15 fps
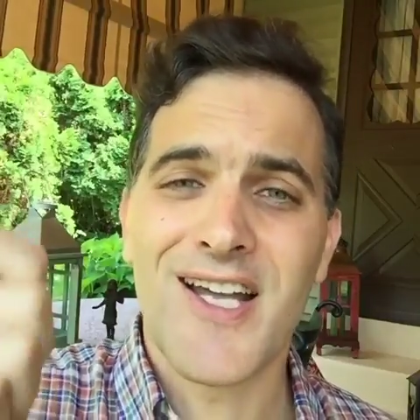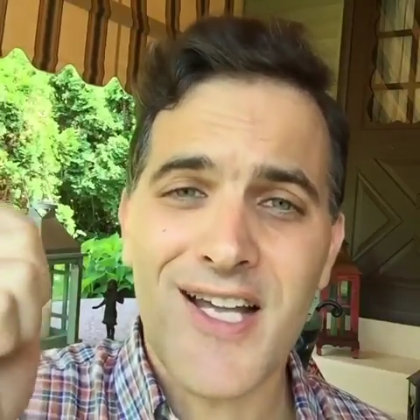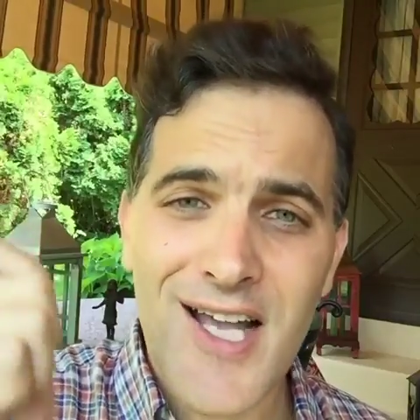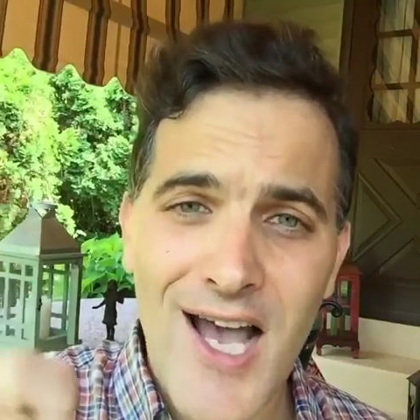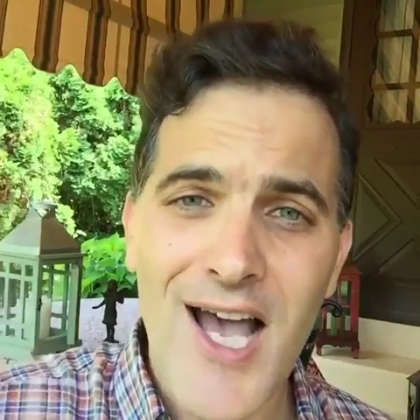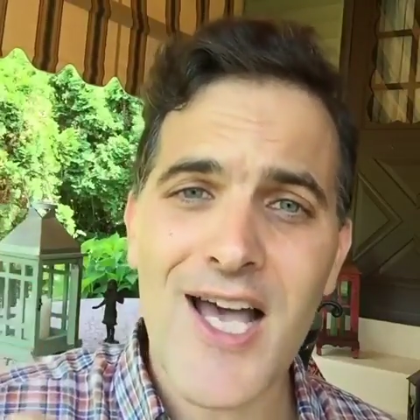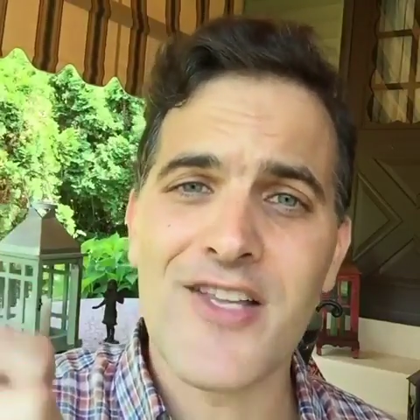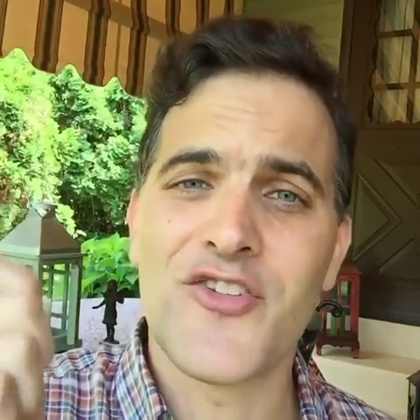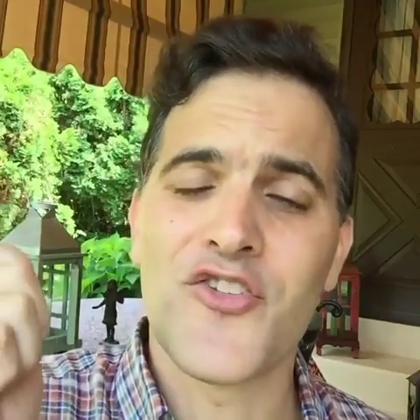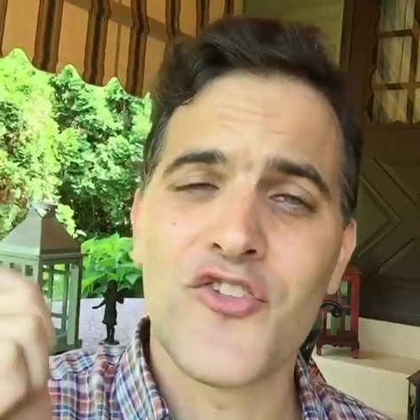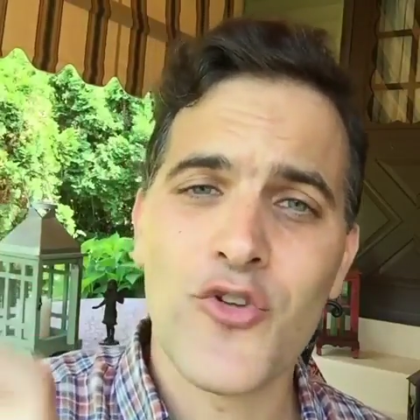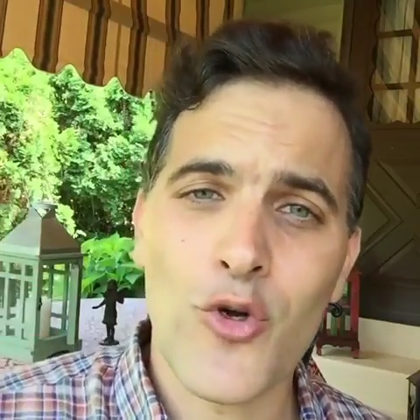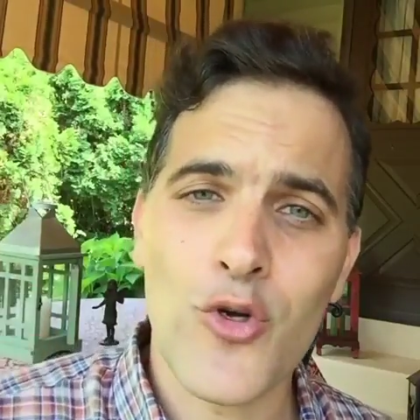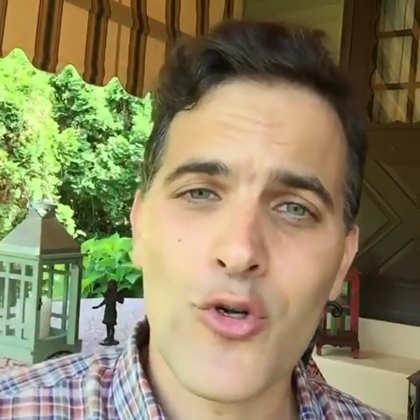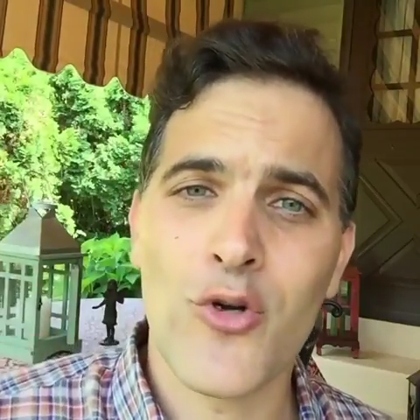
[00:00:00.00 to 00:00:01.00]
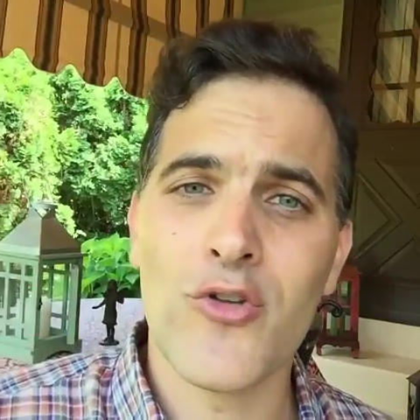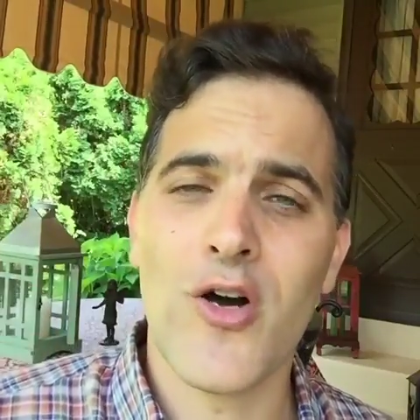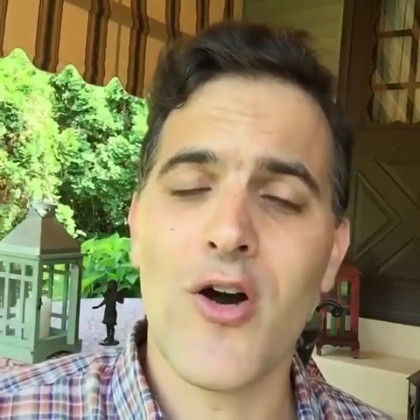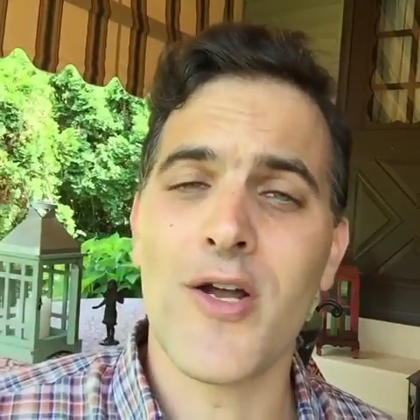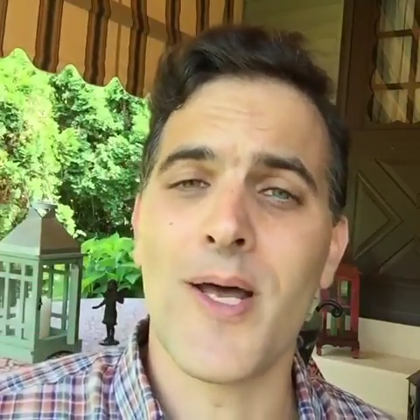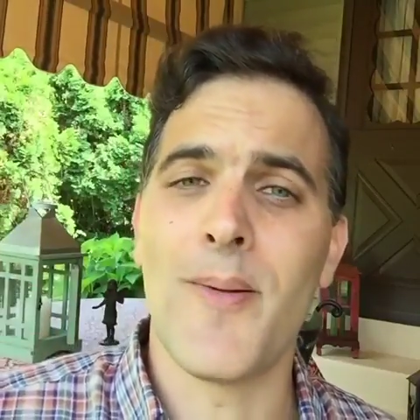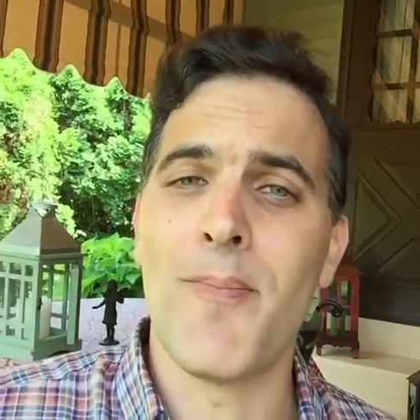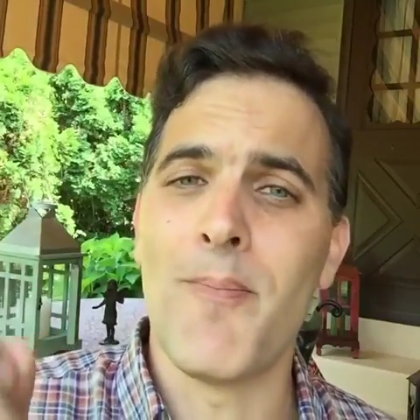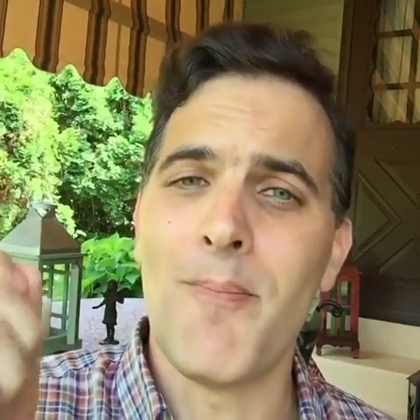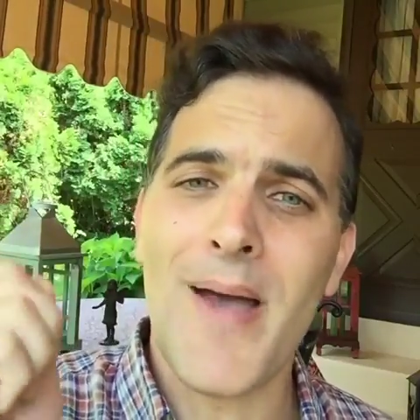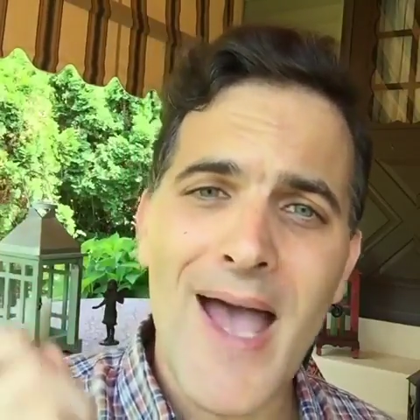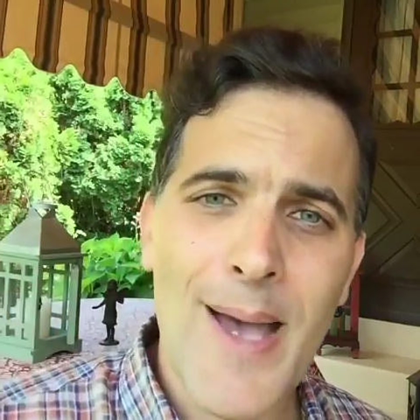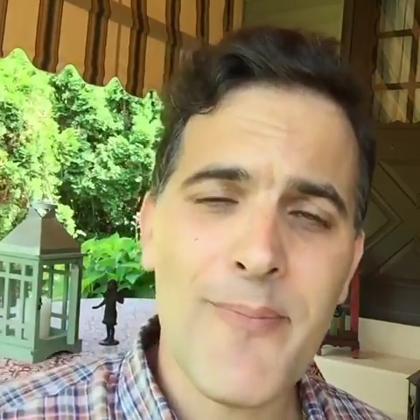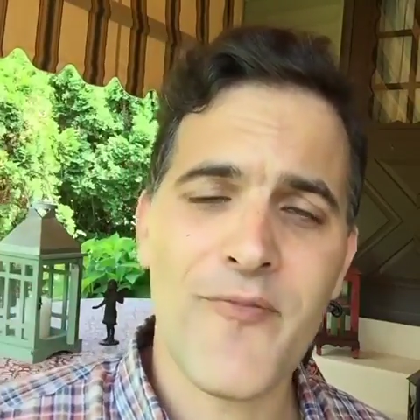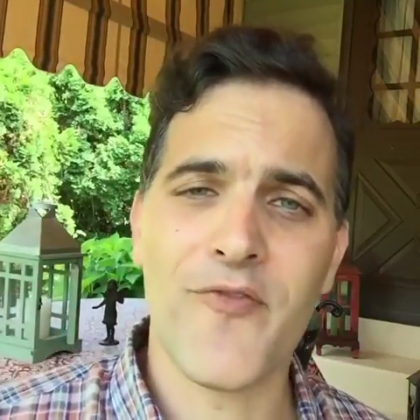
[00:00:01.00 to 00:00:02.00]
God circled on a
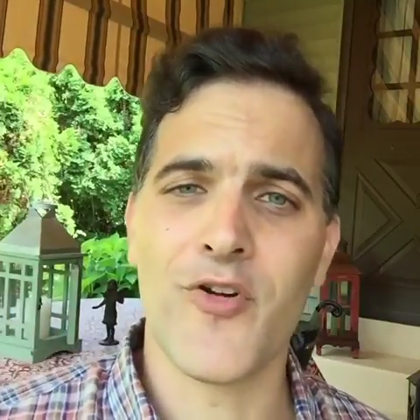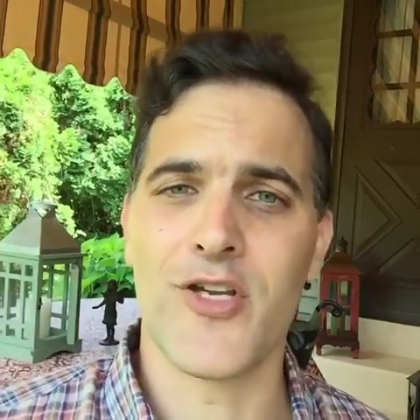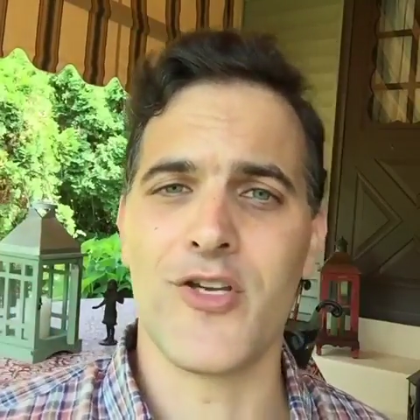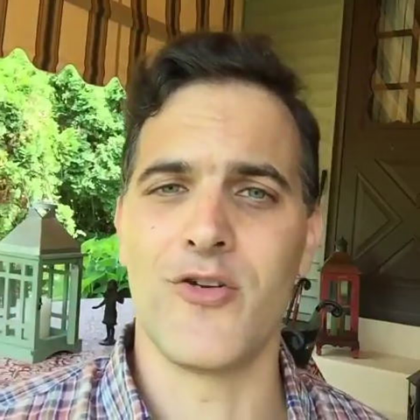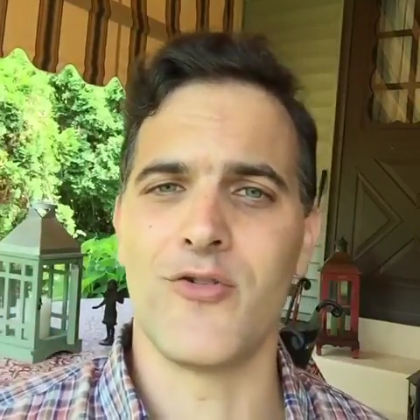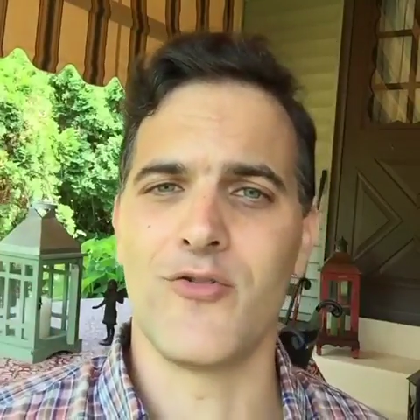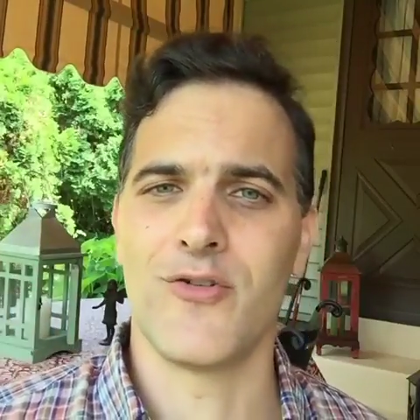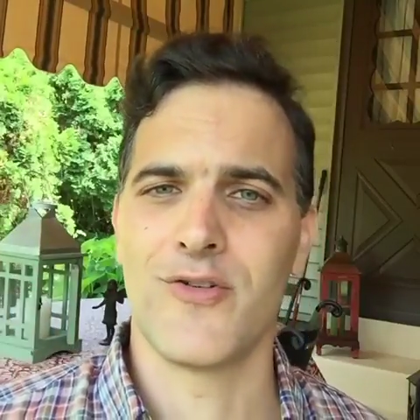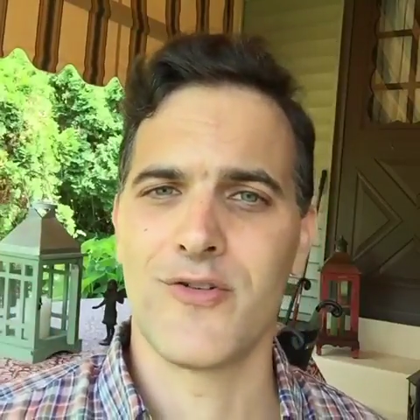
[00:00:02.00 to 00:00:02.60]
map for you."